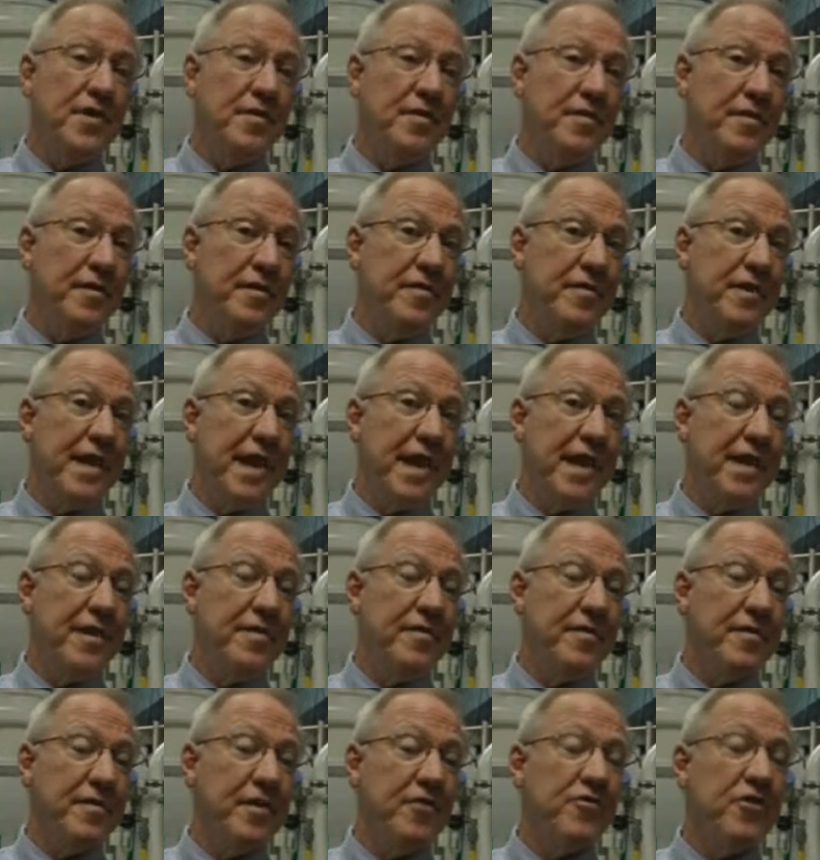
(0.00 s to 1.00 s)
Since this
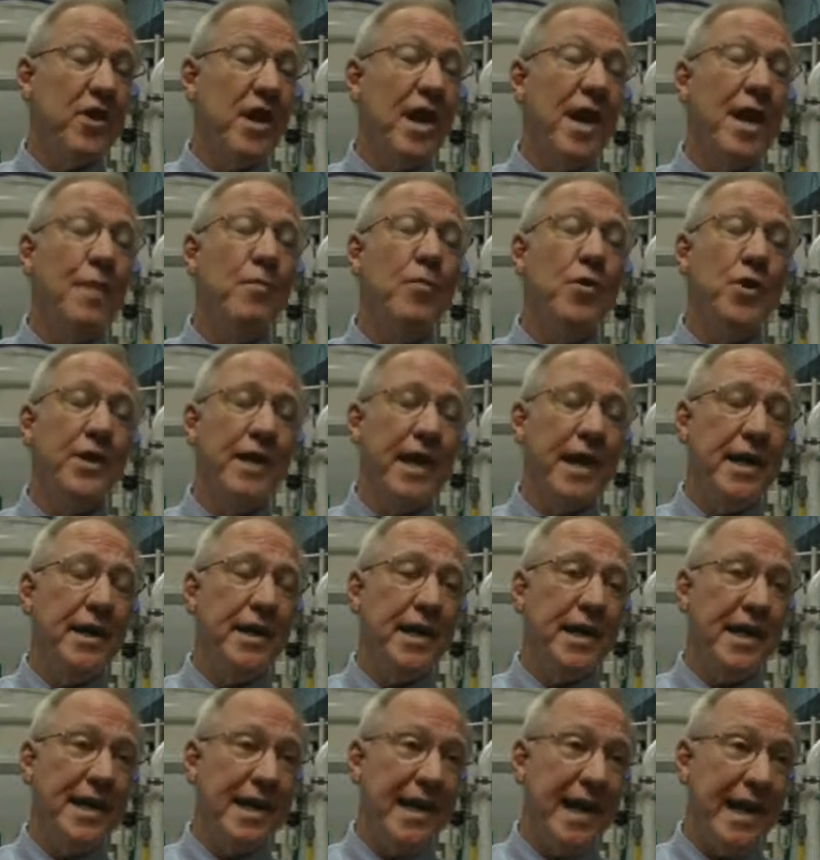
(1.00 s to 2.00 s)
has such a high
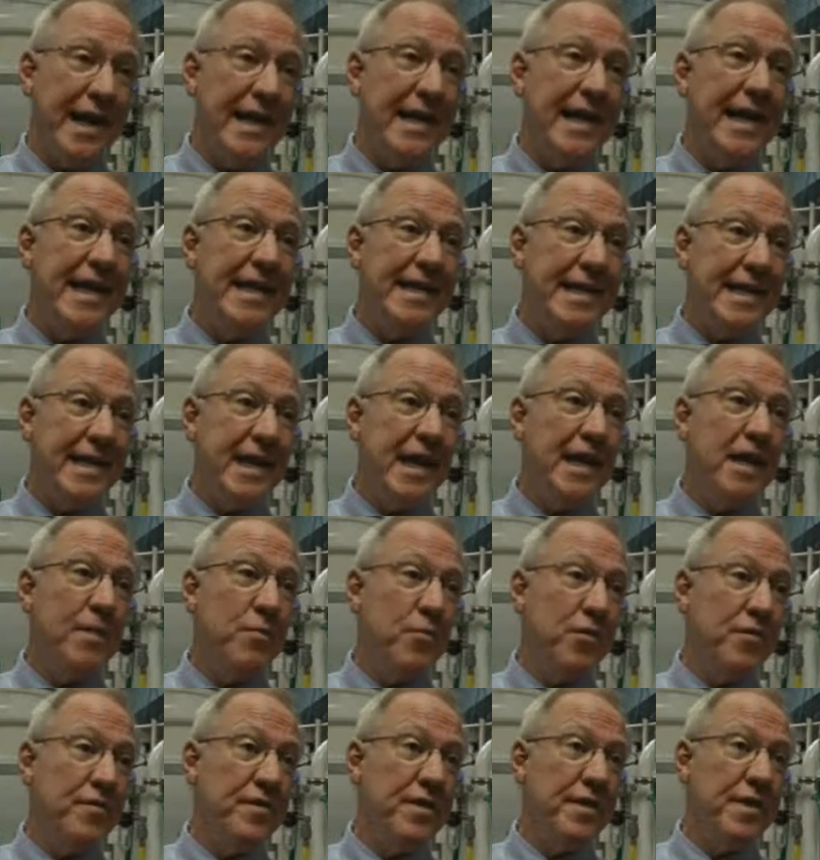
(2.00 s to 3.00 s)
mortality, 98 to
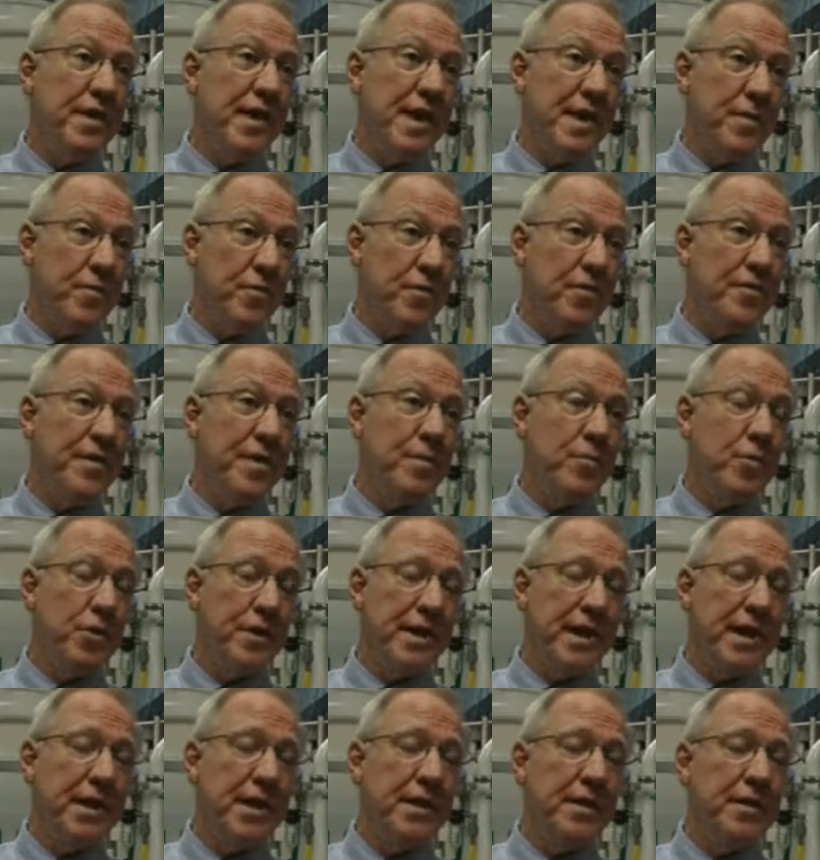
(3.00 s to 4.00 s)
9%
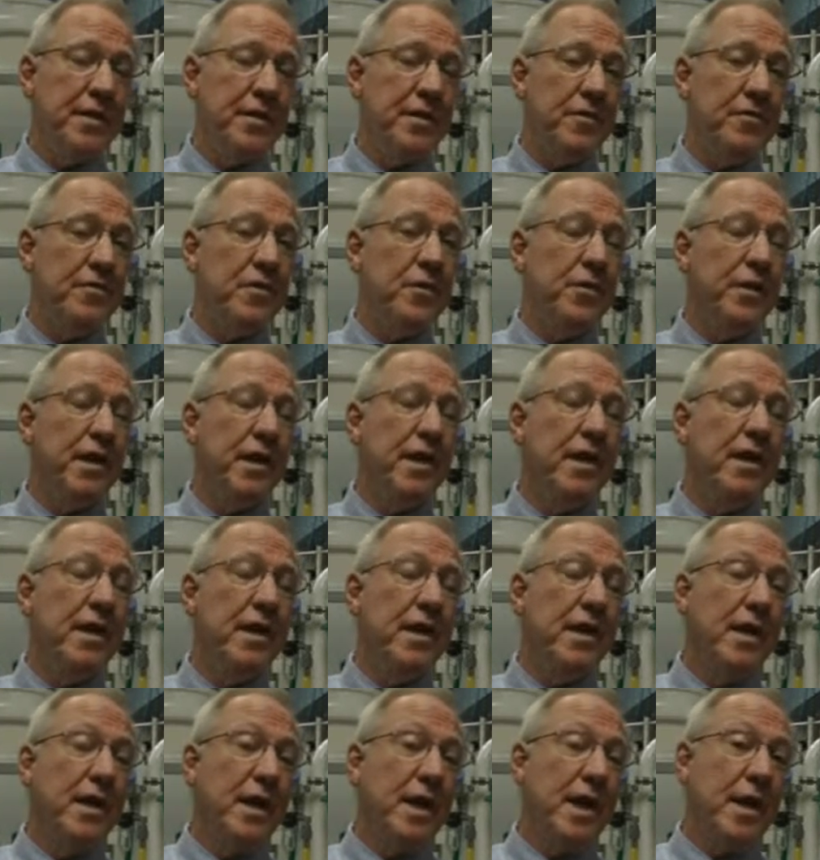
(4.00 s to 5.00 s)
mortality, there's only,
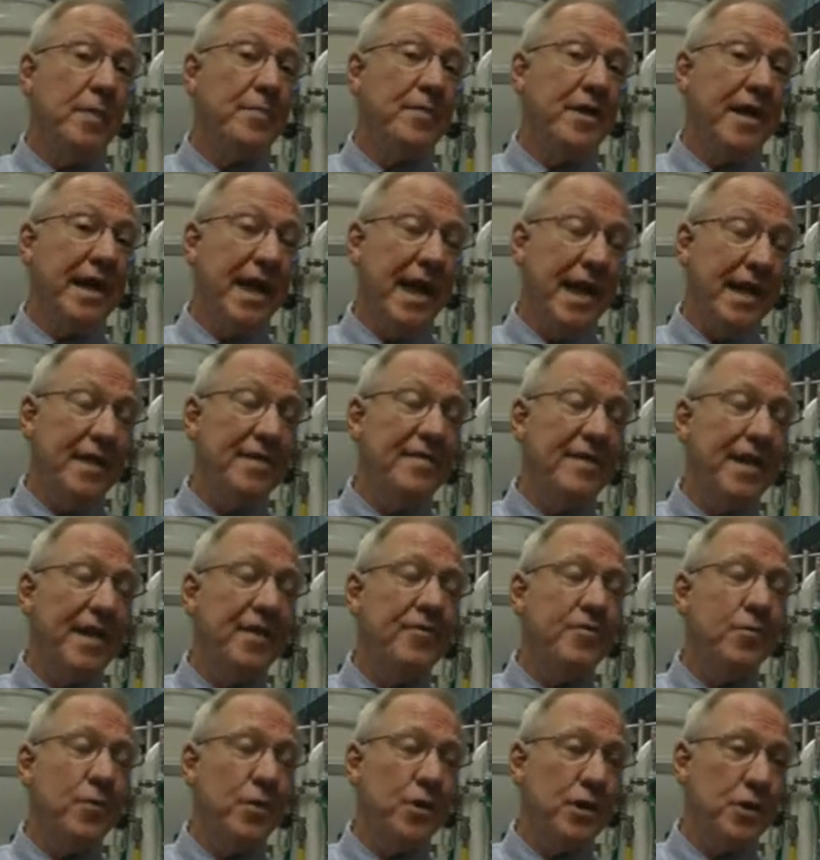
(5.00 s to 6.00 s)
up to Kaylee's
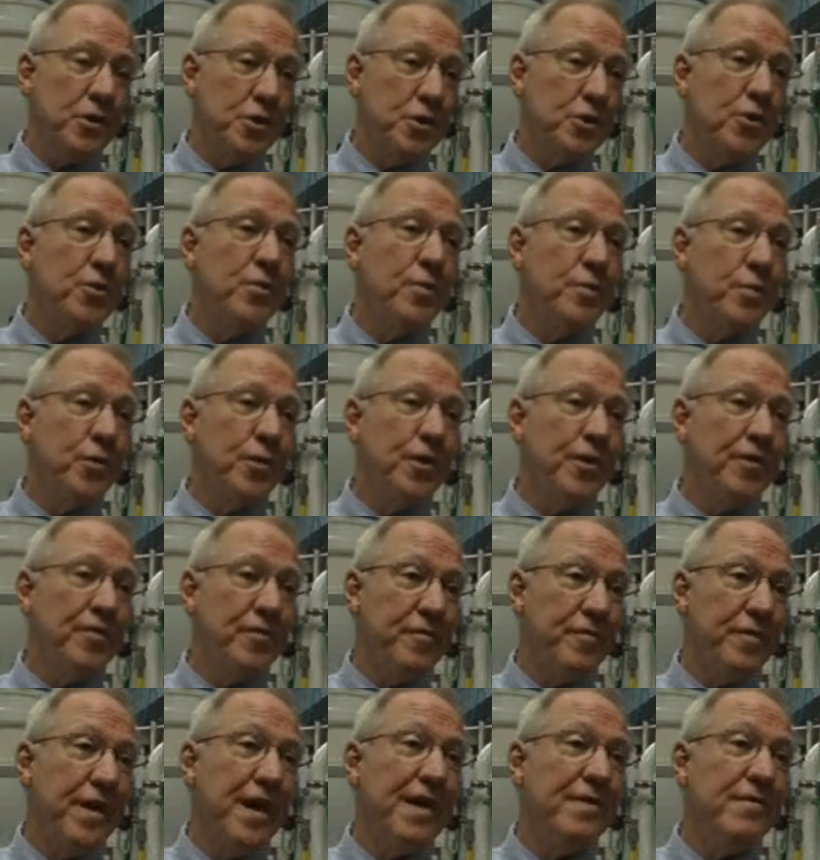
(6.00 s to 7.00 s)
case, there are only 2
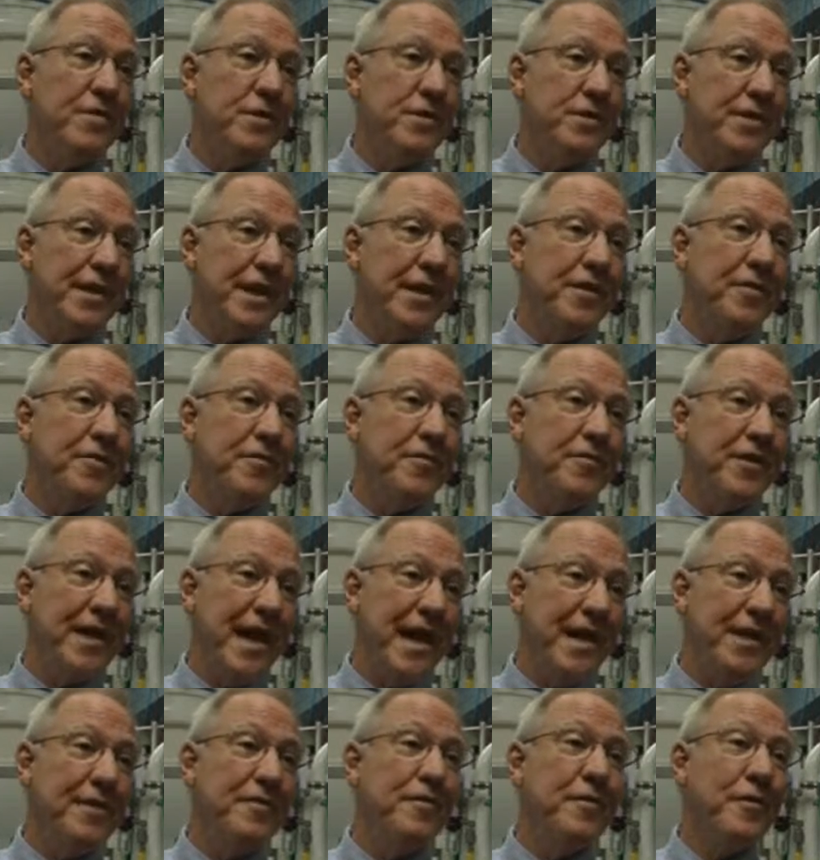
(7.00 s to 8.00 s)
reported survivors. Now
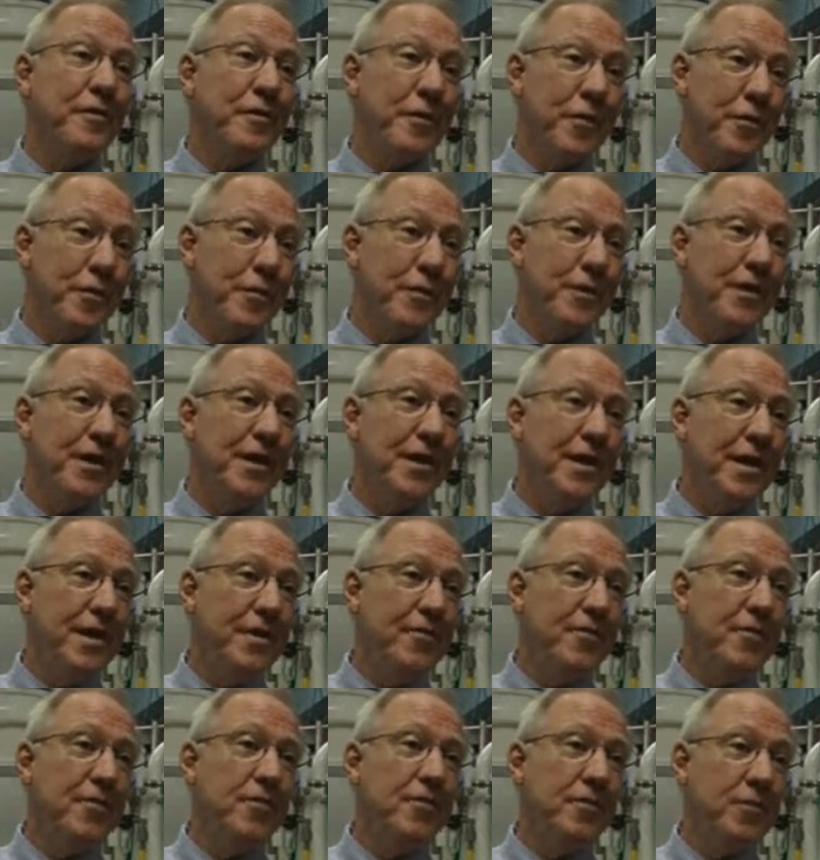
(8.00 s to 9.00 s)
Kaylee's the 3rd.
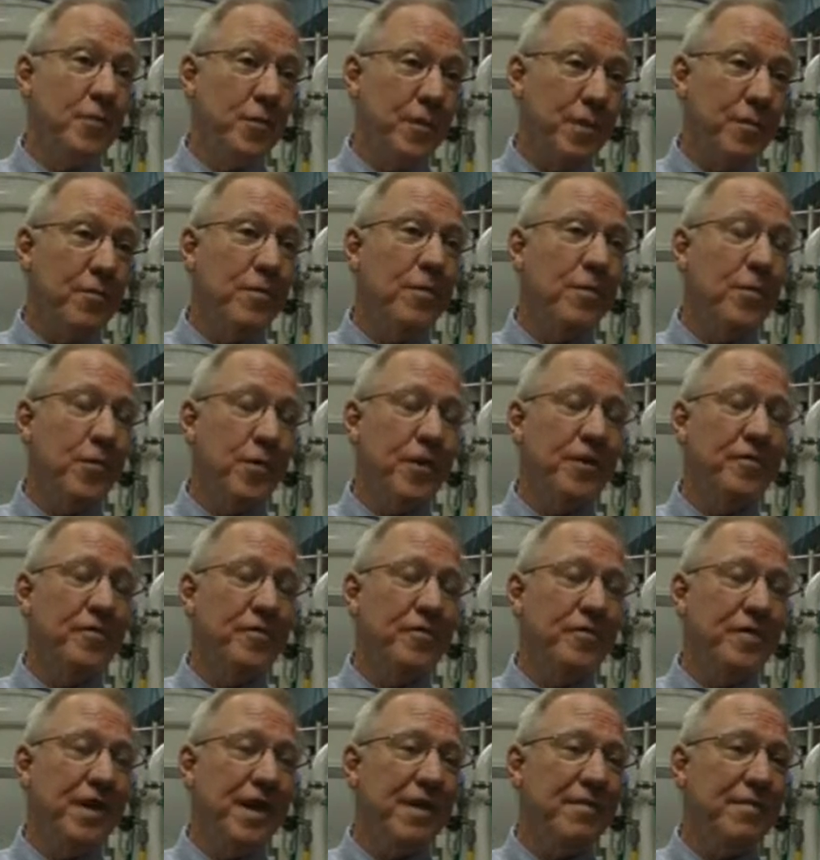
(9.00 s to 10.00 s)
So there's 3
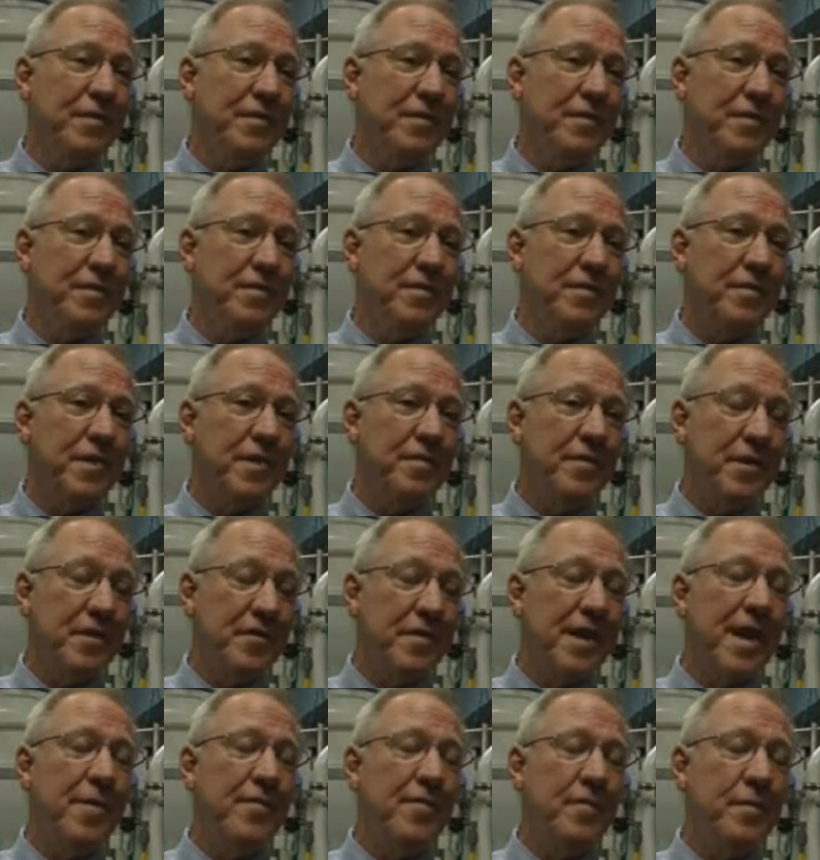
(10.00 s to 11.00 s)
reported survivors of
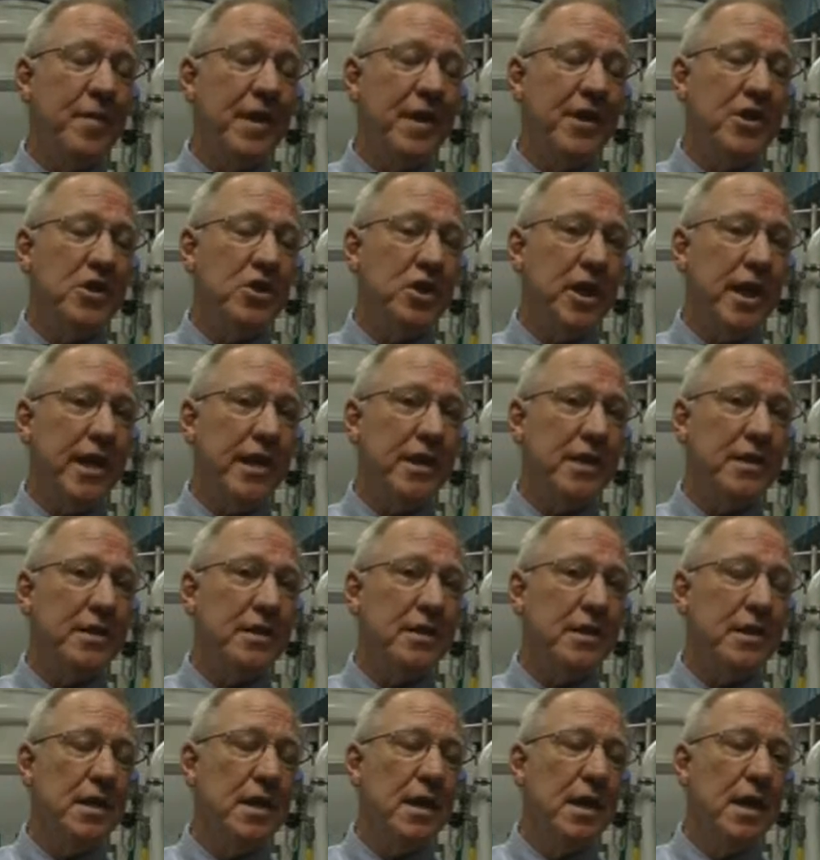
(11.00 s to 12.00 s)
this type of
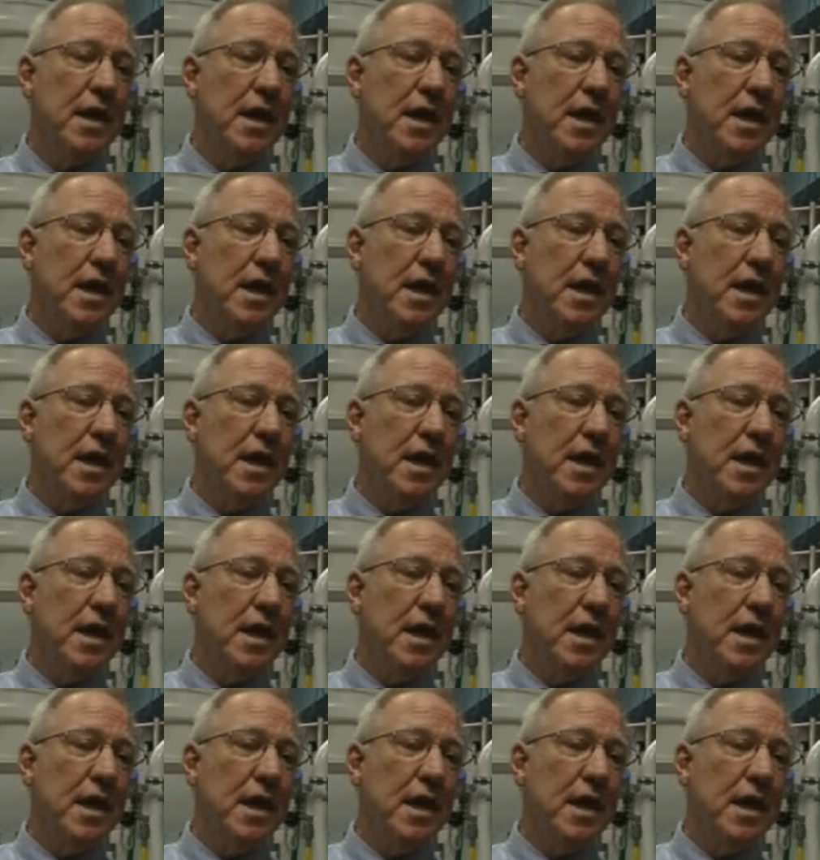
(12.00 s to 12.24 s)
meningitis.